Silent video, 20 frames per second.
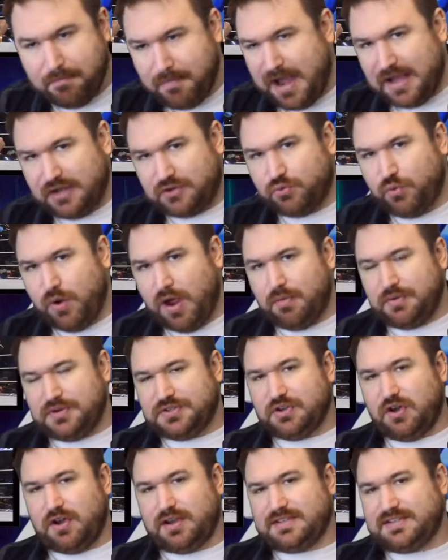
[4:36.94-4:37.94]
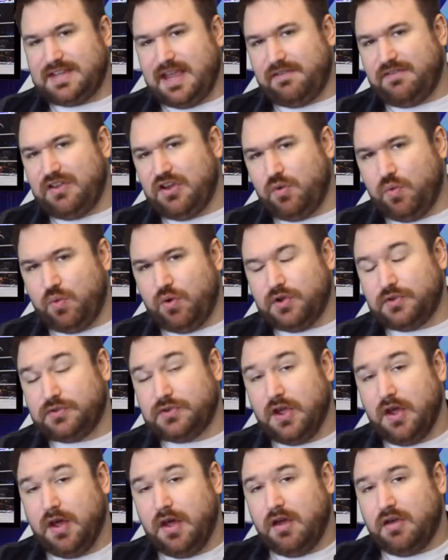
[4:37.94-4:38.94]
match where we saw Xavier Woods,
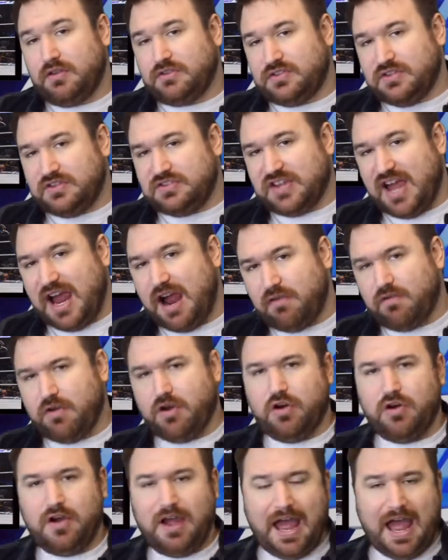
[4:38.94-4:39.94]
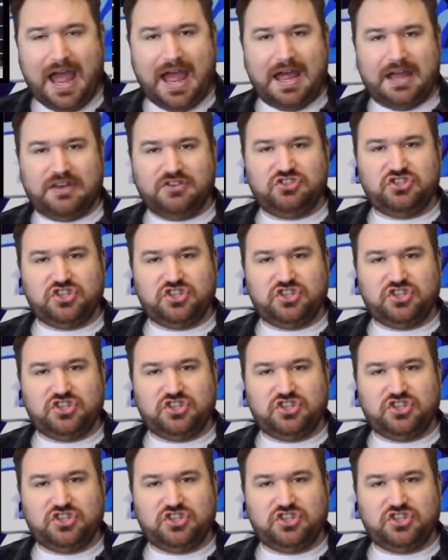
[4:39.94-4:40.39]
Cesaro and